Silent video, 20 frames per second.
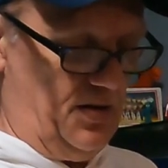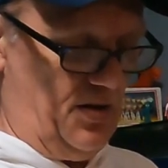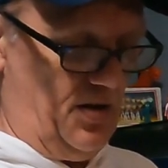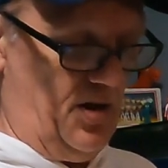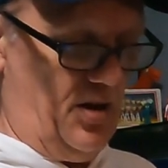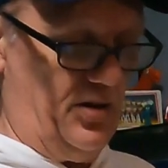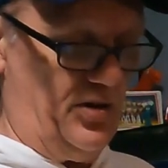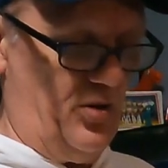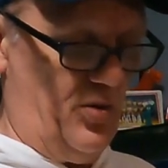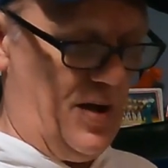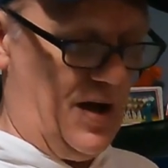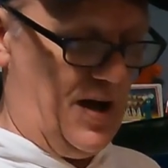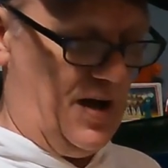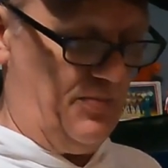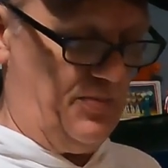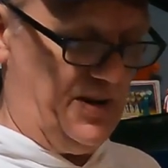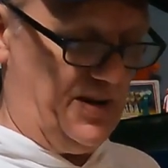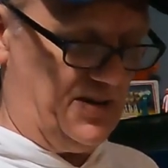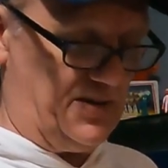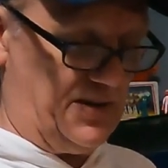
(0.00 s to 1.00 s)
all you
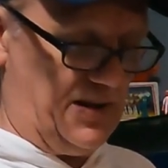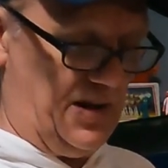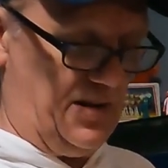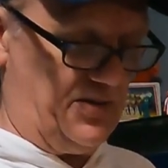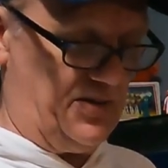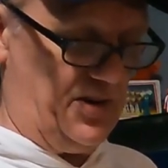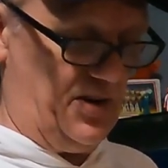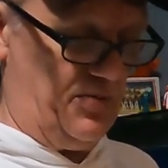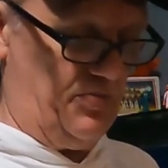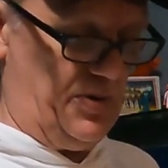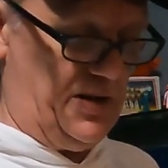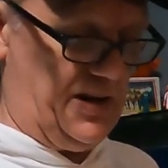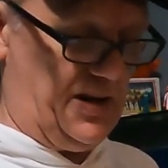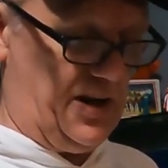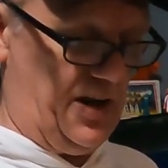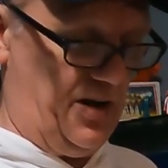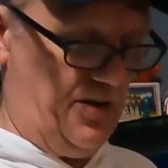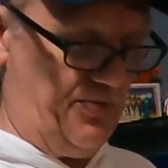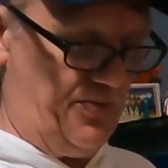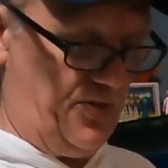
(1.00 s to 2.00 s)
hobbyists out there, be
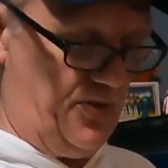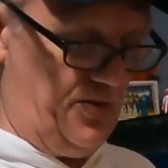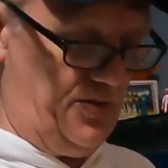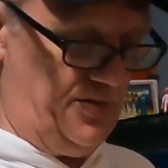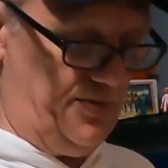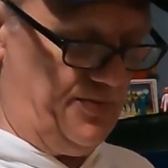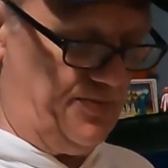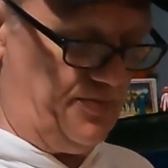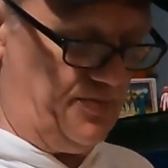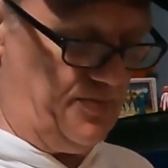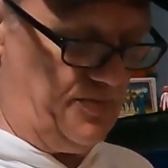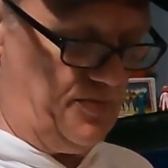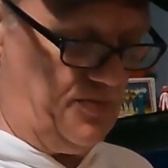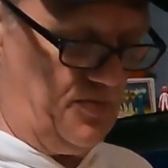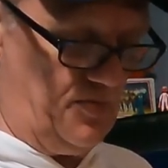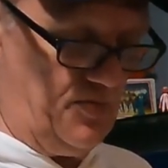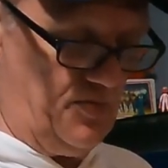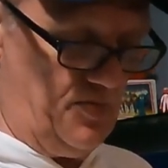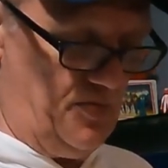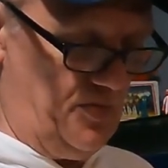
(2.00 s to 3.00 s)
careful.
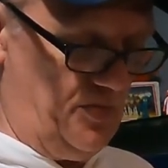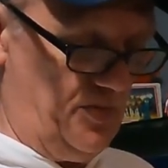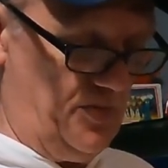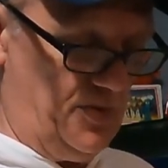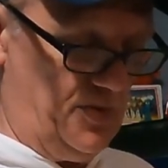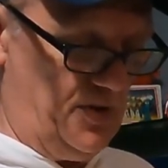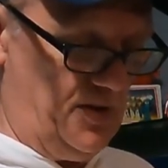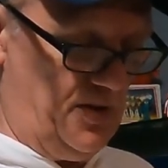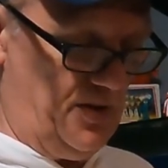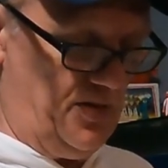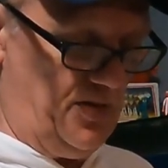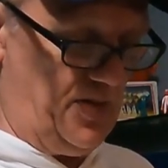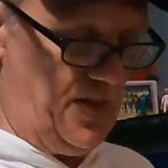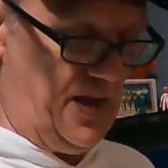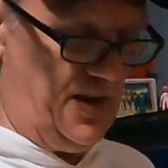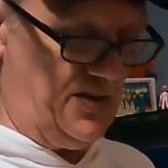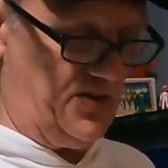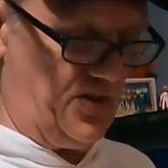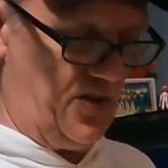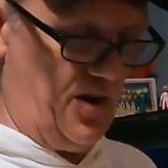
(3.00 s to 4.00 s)

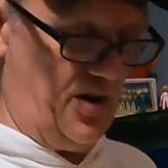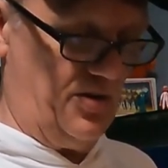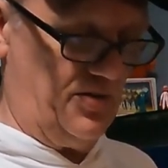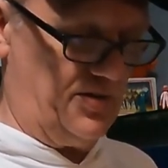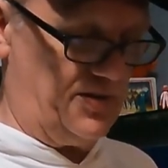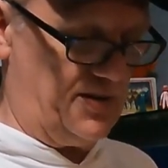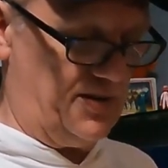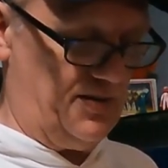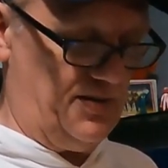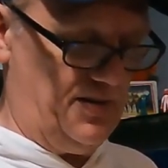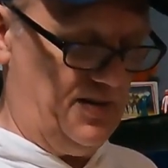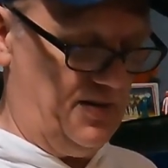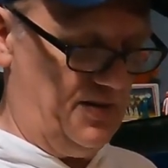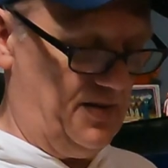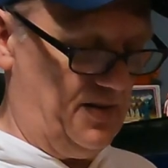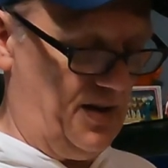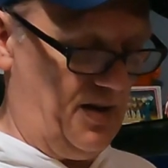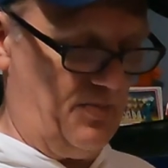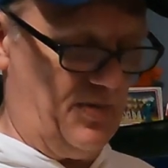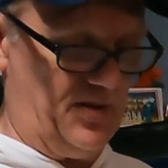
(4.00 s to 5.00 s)
Things aren't.
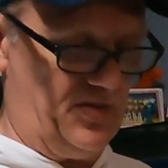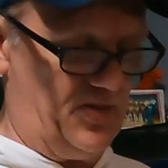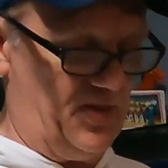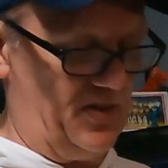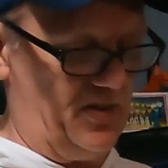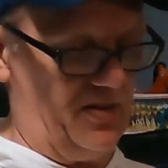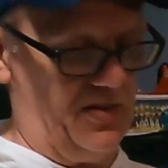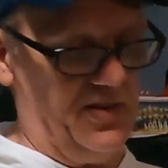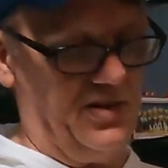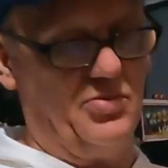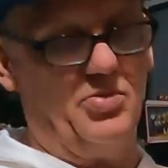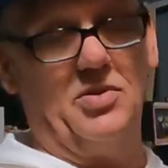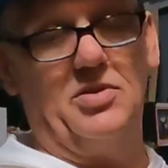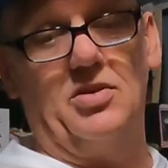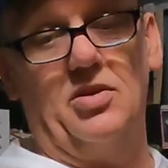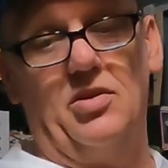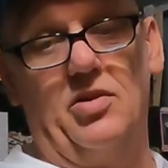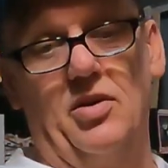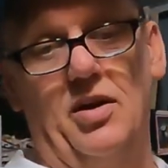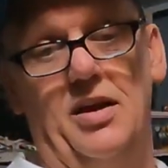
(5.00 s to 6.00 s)
I mean, this was
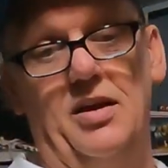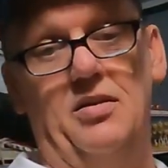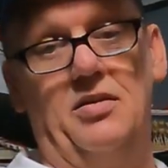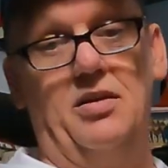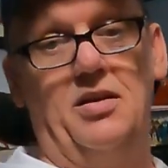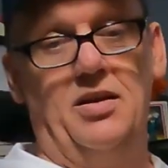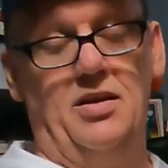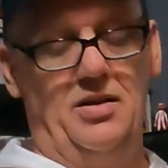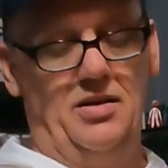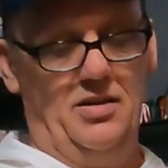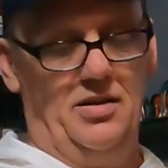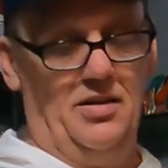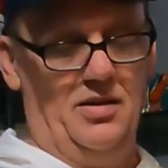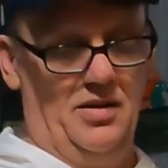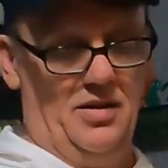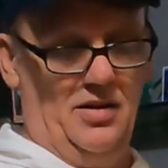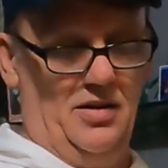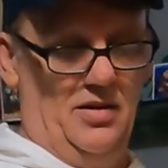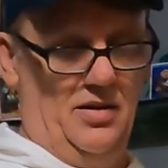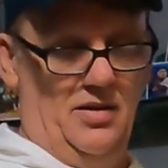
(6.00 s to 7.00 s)
a great...
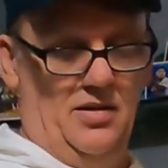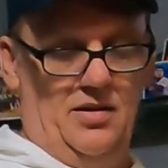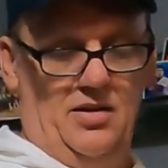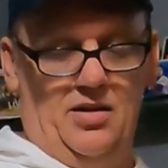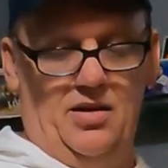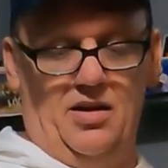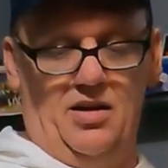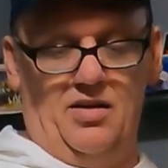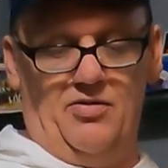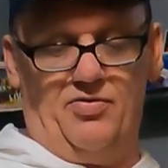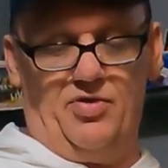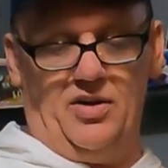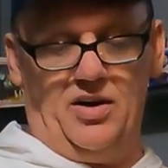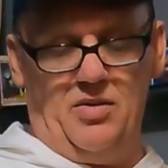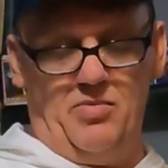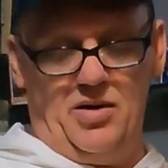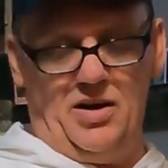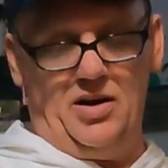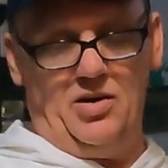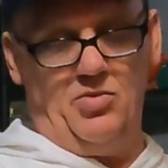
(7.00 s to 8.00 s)
if
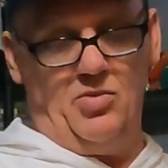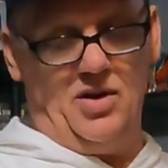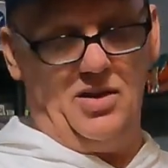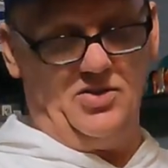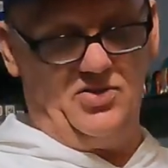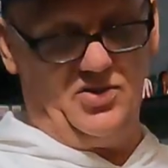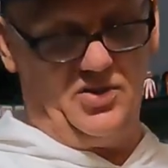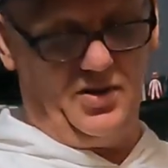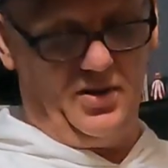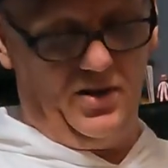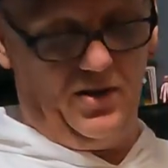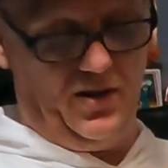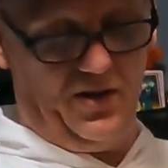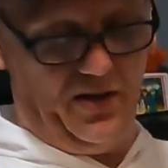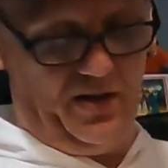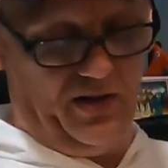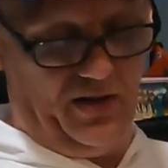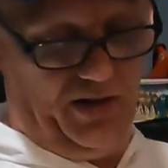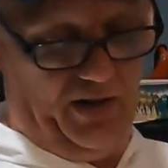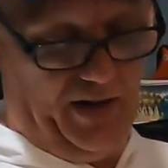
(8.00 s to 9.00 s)
anybody wants
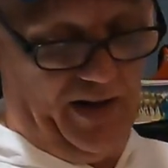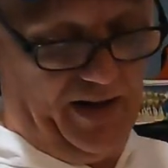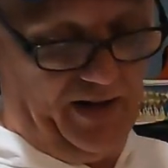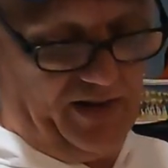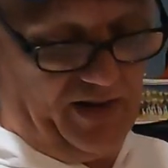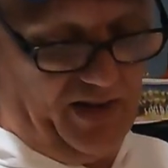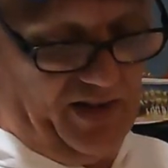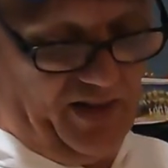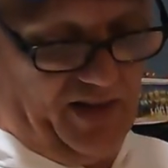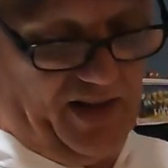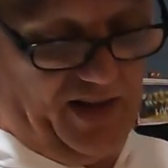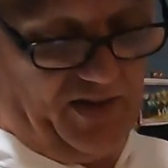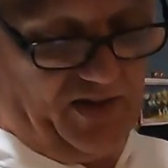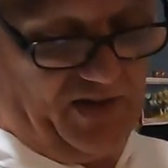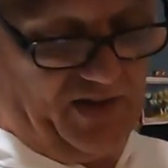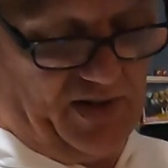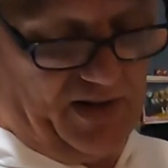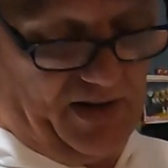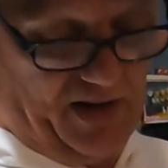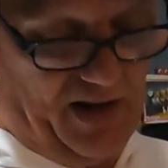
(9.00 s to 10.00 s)
a link to
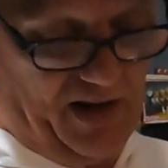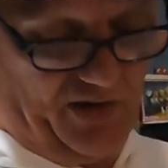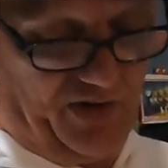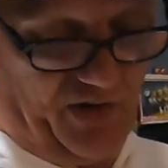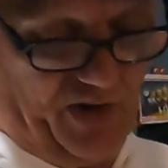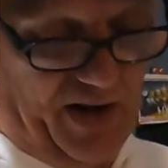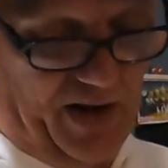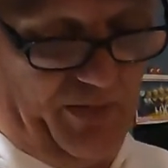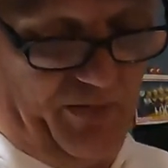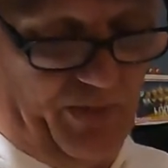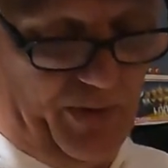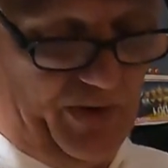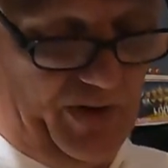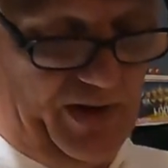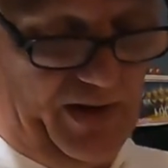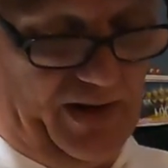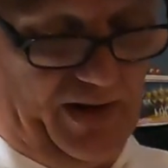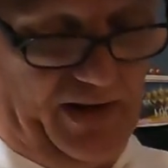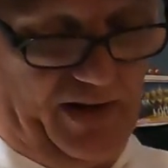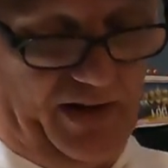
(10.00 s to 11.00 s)
this, I'll try to put
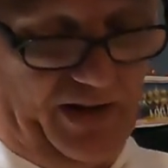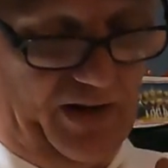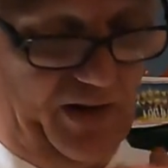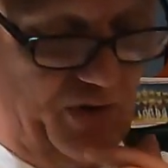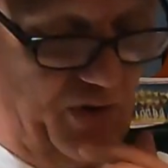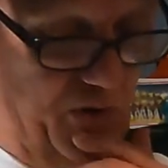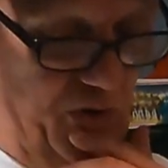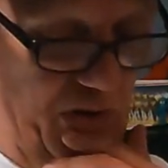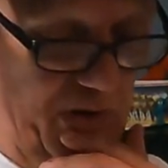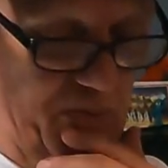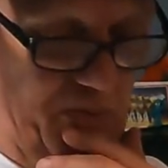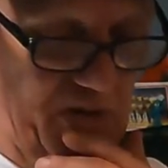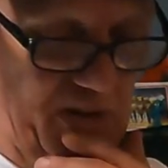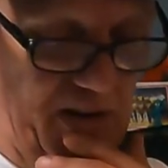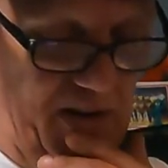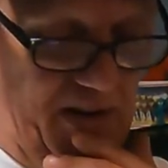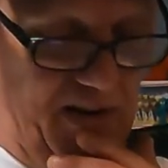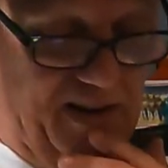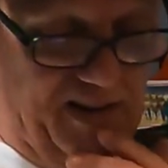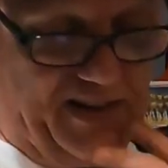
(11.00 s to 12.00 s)
it in the
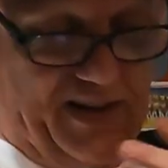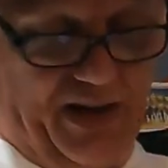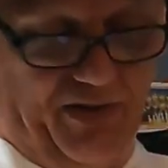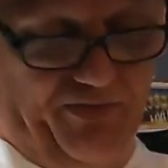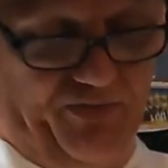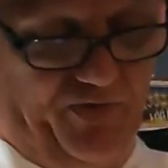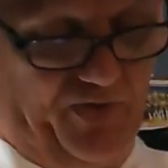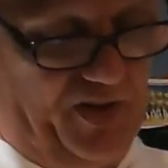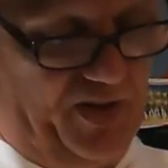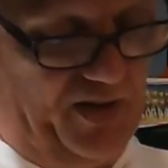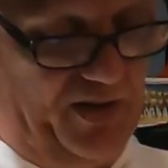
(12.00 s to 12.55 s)
description. It's got